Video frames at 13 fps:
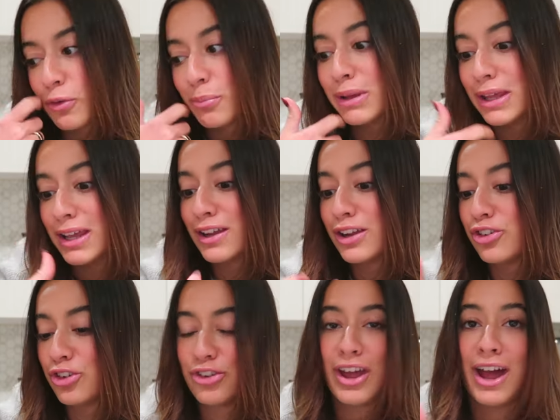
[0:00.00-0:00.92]
for me
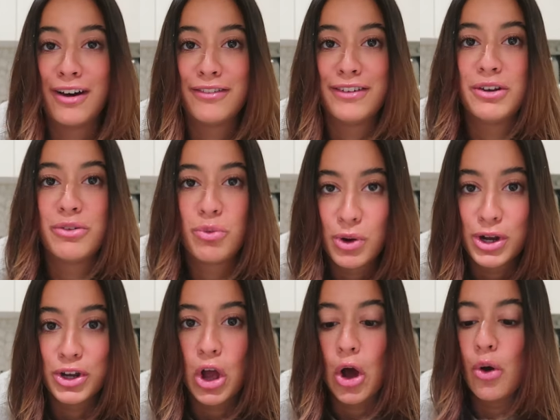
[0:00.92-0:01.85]
just to have in
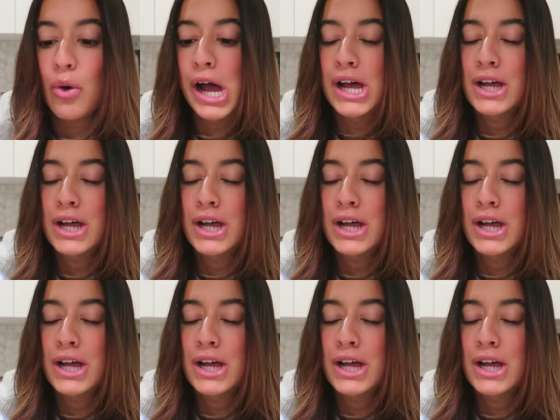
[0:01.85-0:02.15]
one go.